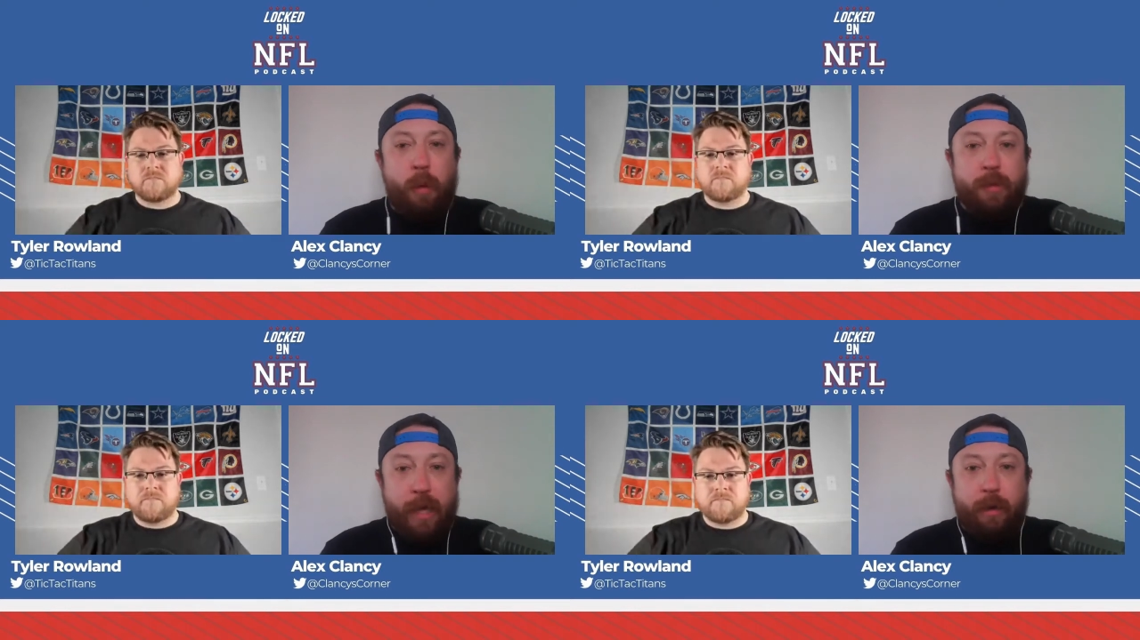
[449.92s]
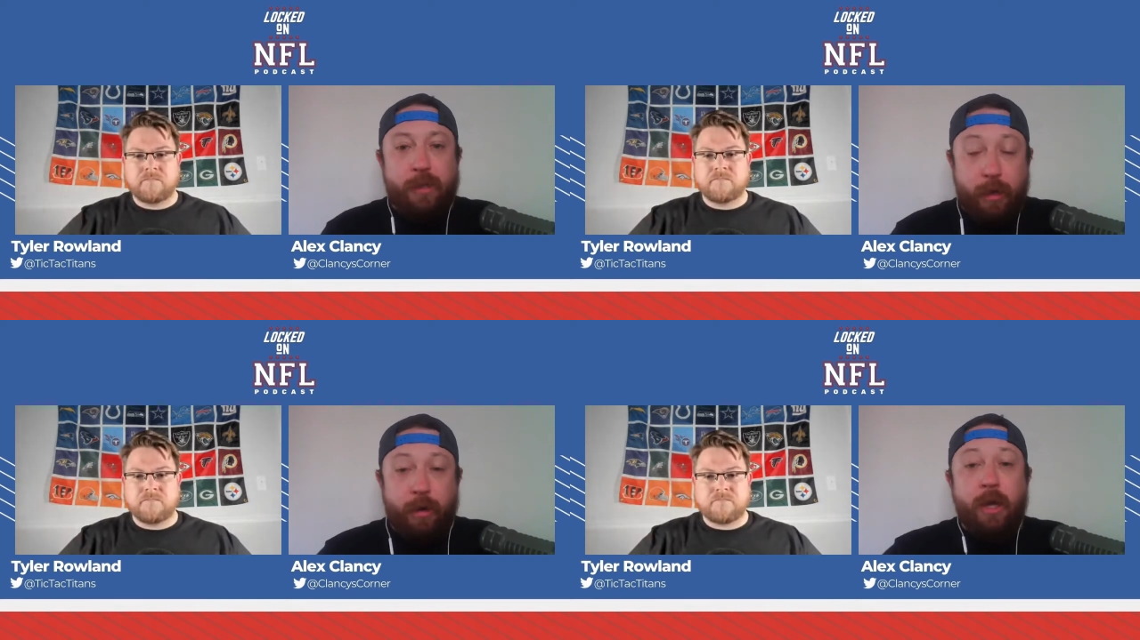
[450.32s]

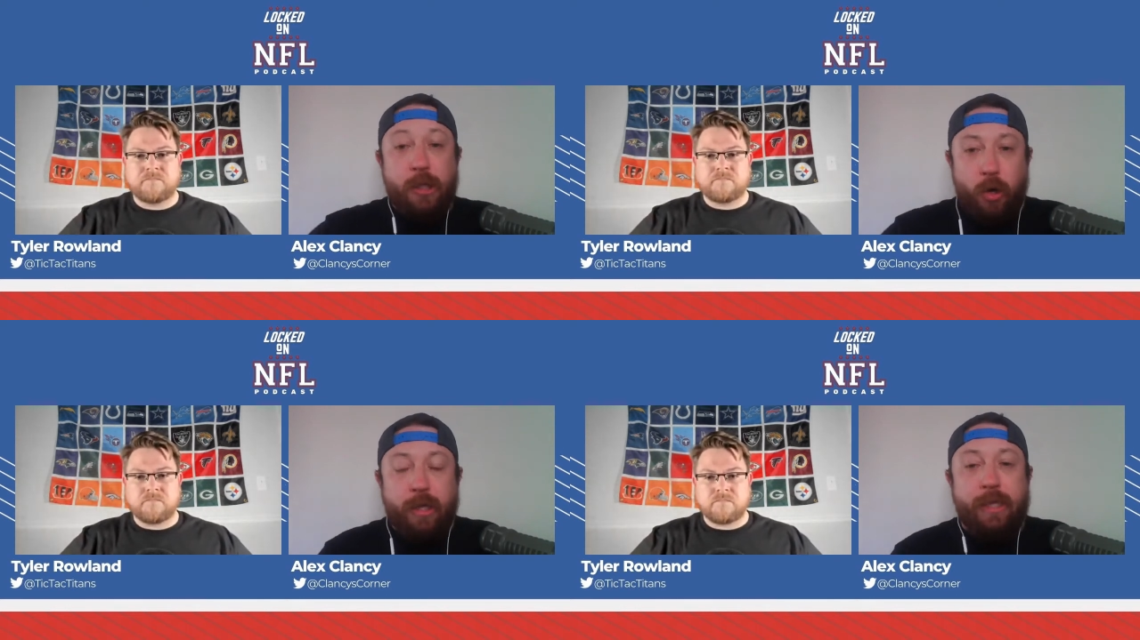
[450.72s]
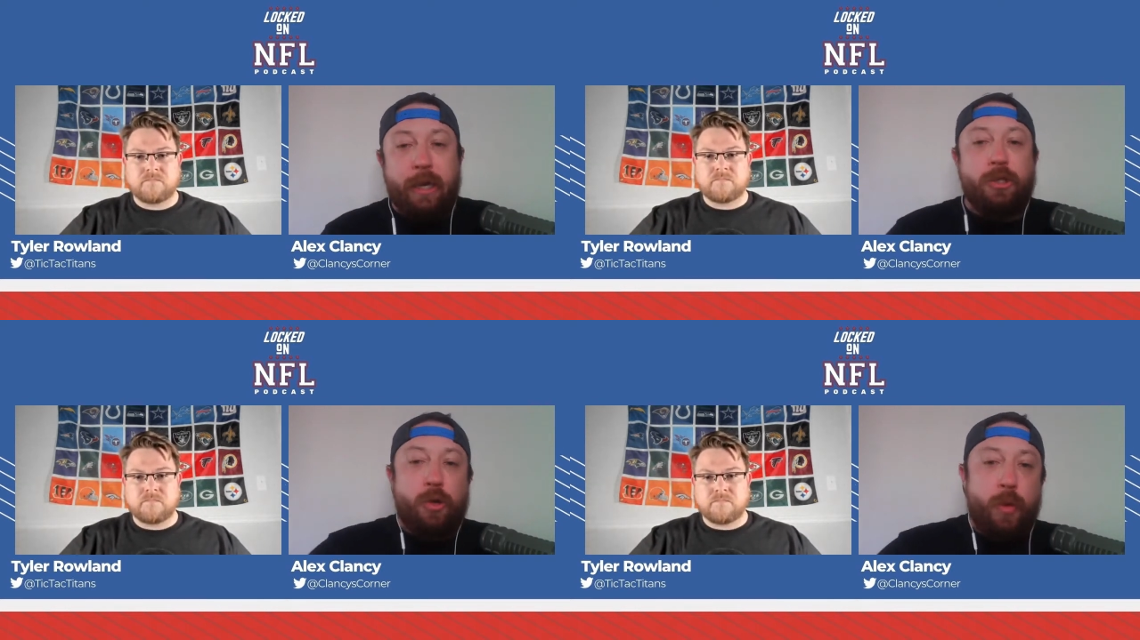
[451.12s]
Speaker 1: potatoes here. Starting
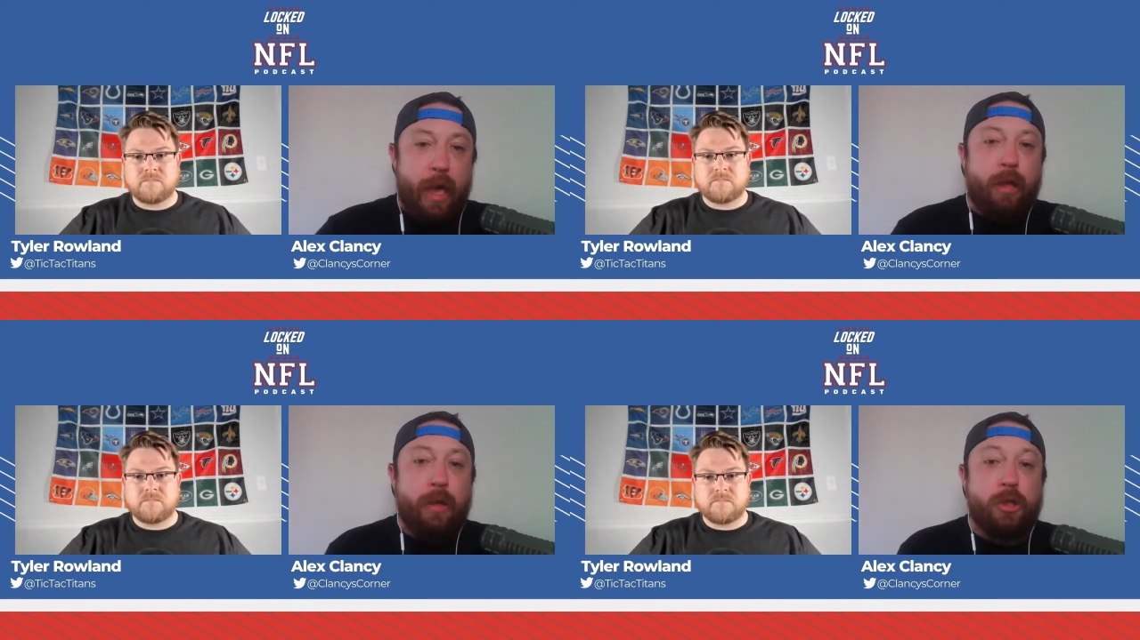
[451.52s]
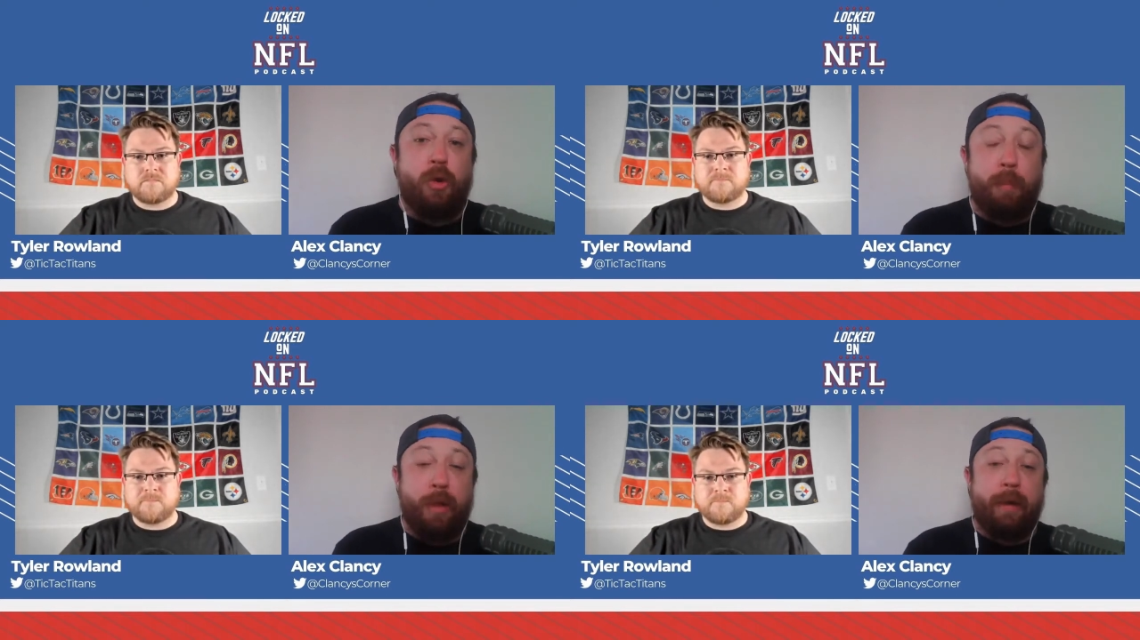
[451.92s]
10-2, you can't clinch
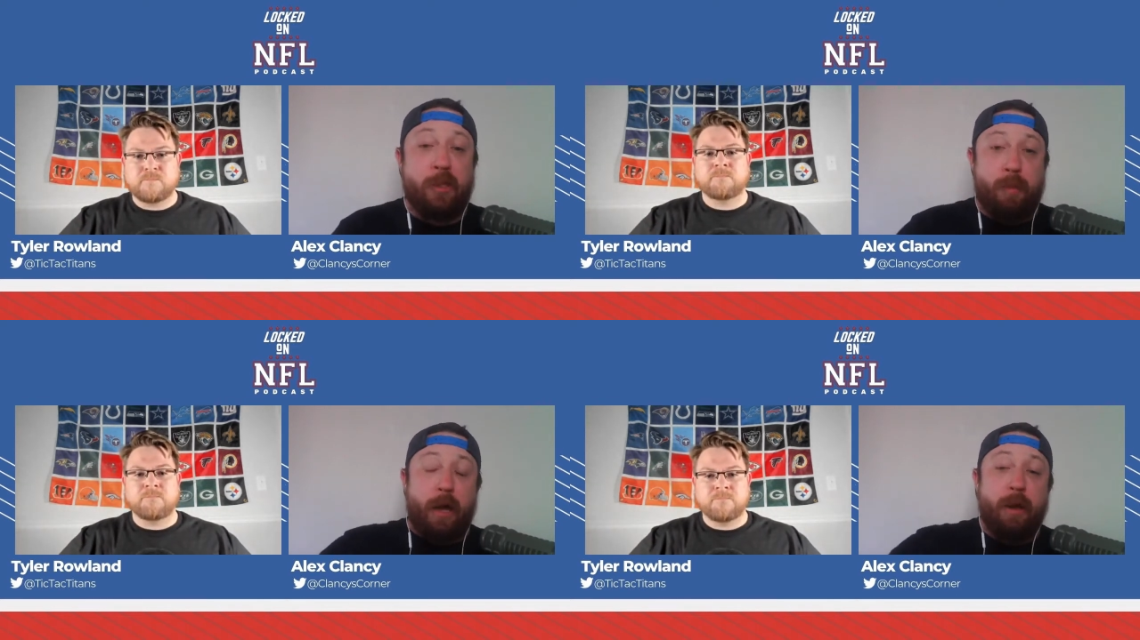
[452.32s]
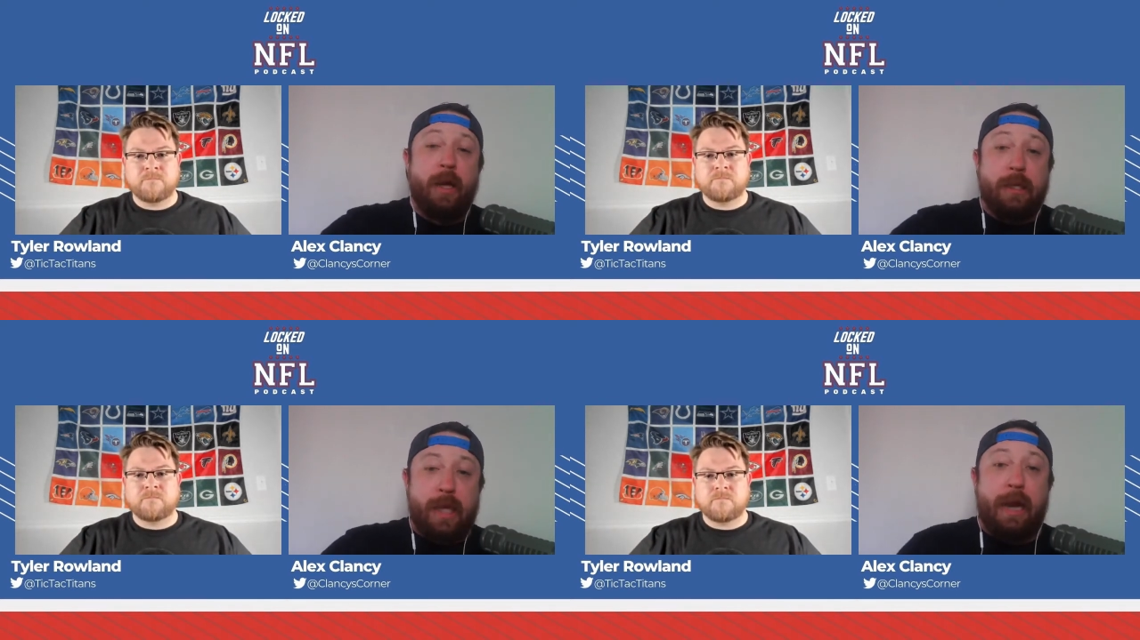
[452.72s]
your own playoff spot.
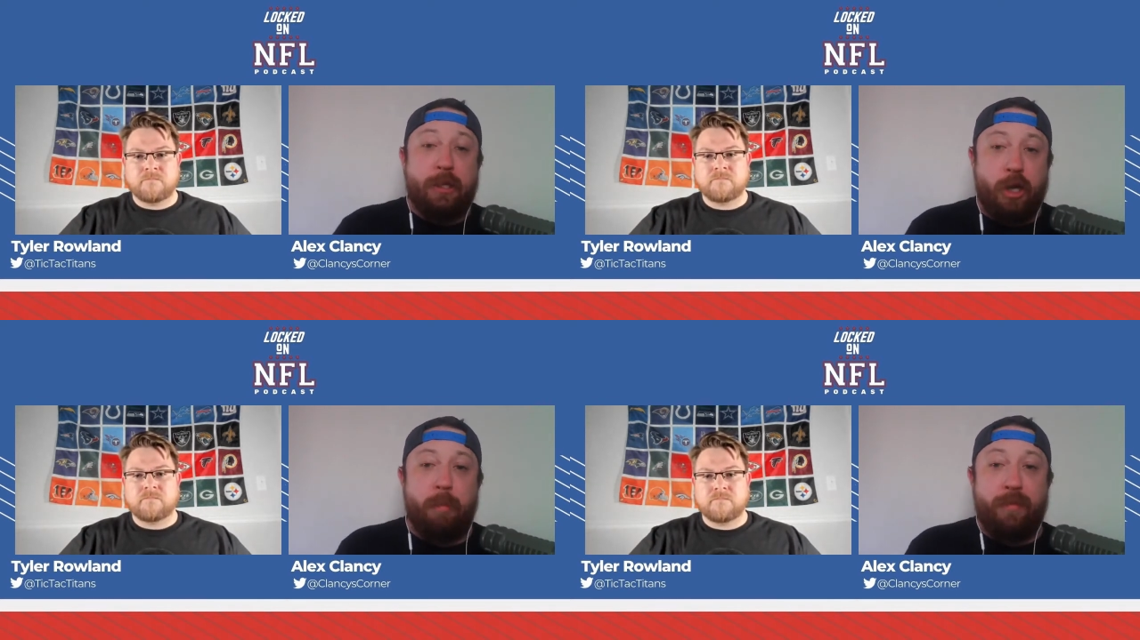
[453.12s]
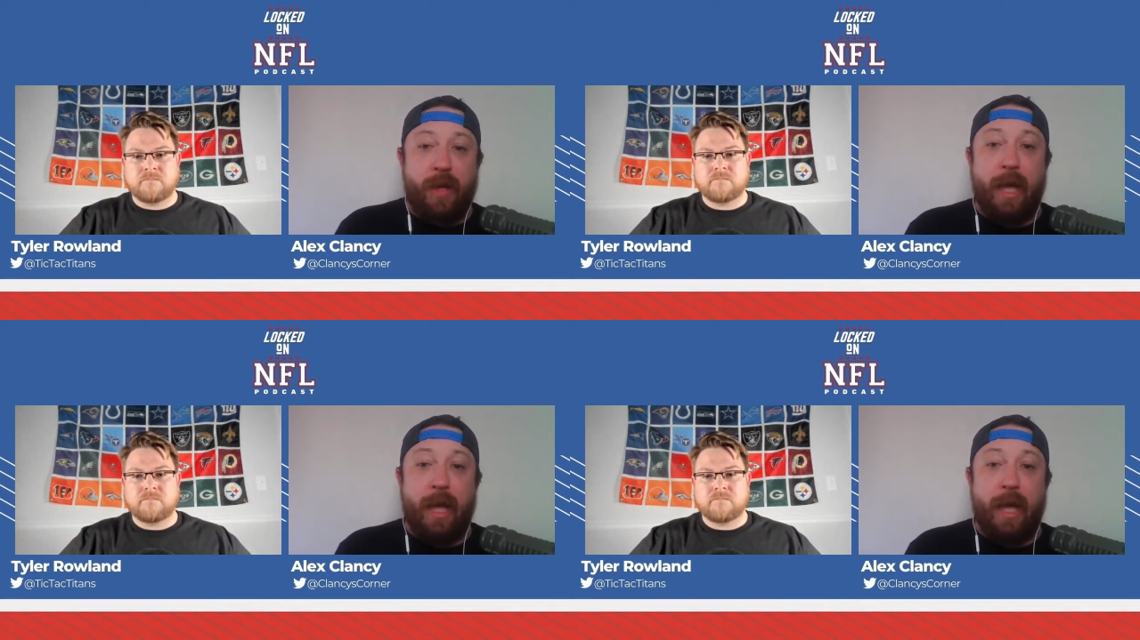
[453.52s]
Daddy Sean McVay